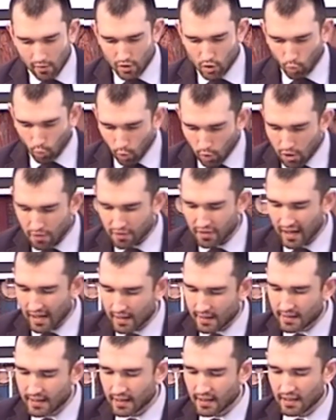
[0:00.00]
worth and
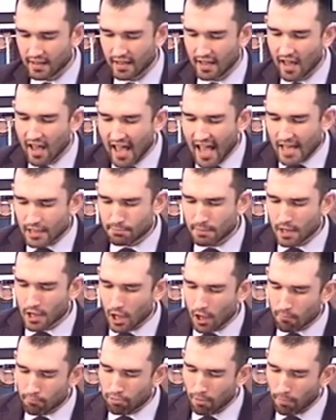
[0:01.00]
dignity has
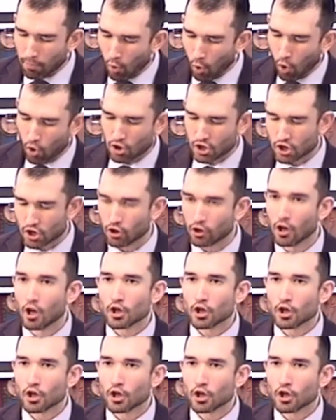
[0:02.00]
become proportional